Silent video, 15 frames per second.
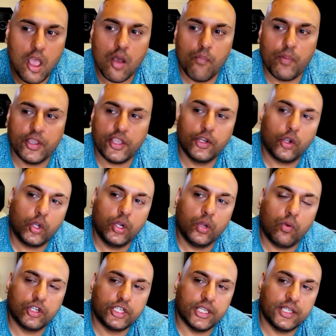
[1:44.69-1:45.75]
but you're not going to
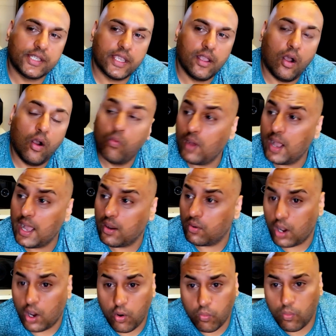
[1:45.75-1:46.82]
watch it and say, oh, wow,
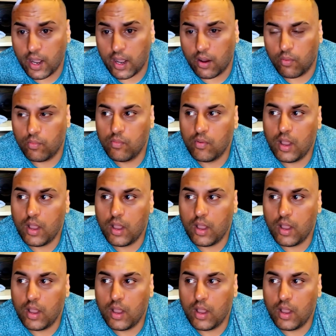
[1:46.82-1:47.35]
oh, wow.